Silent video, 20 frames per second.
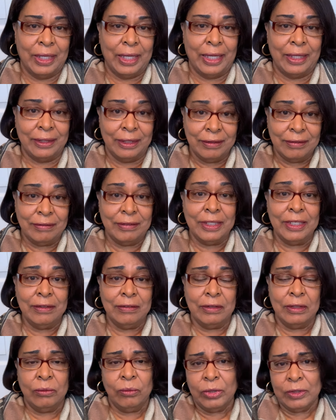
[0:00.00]
In this
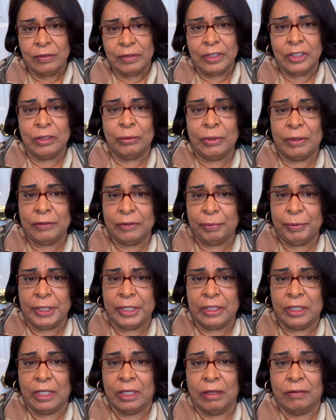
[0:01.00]
season, what season am I
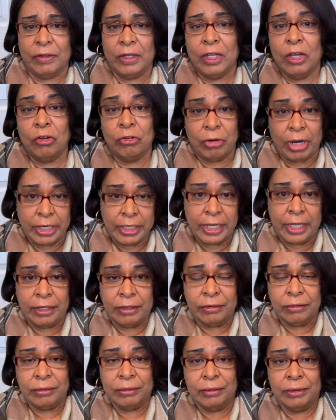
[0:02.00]
speaking of right
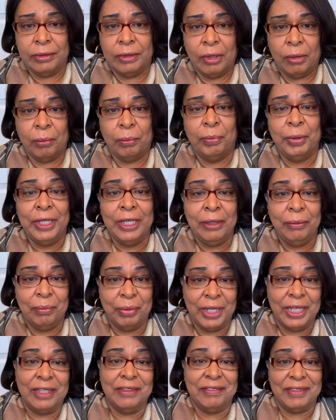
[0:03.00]
now? Be
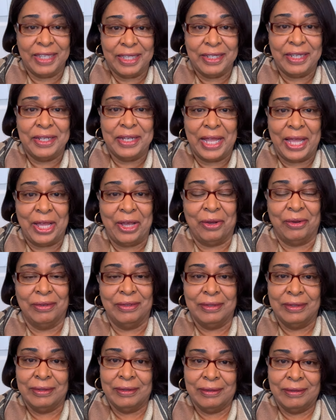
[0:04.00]
blessed in the now.
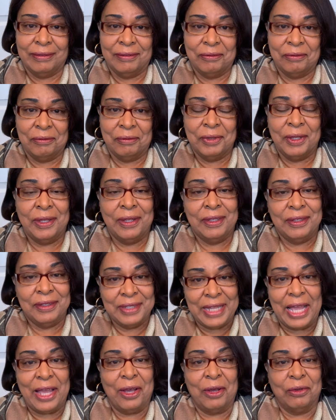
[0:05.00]

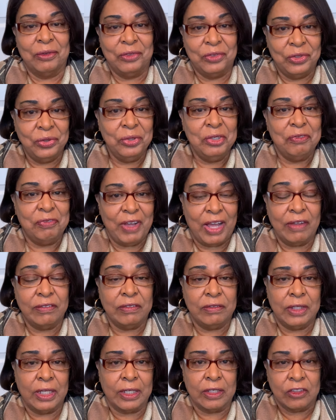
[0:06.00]
Now, 2 to 5
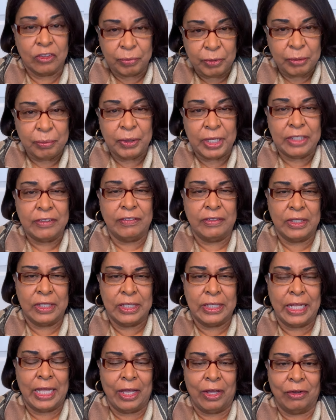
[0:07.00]
seconds. Be blessed in
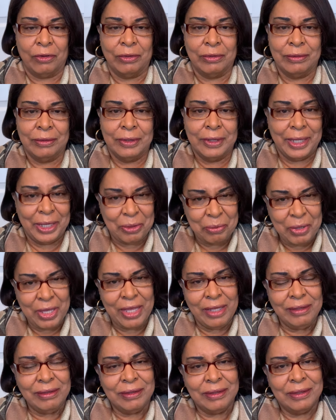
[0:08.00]
the now.
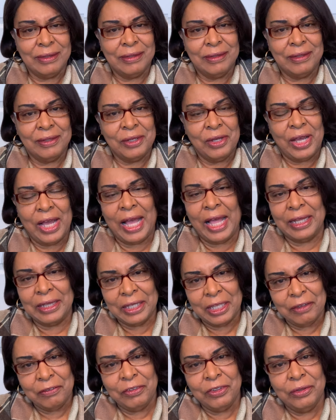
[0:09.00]
Amen. I
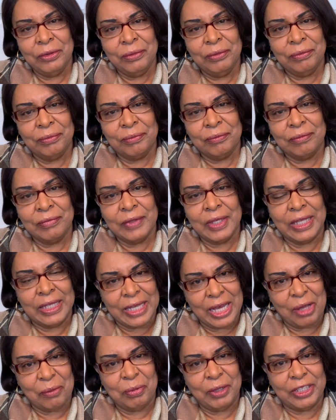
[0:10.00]
love you.
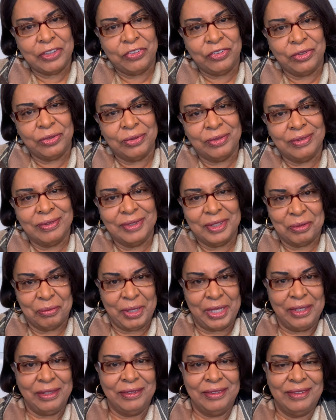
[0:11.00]
God bless you.
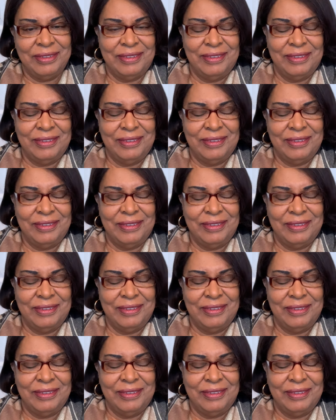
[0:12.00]
Amen.